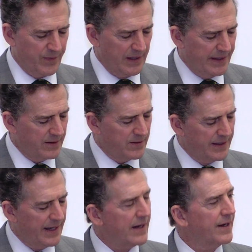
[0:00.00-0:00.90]
political
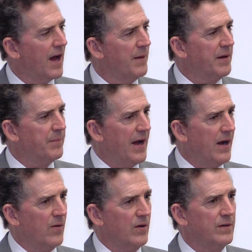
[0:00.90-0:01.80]
and economic
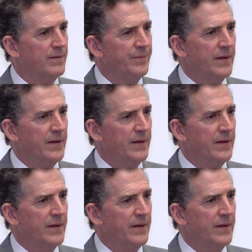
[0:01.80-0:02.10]
power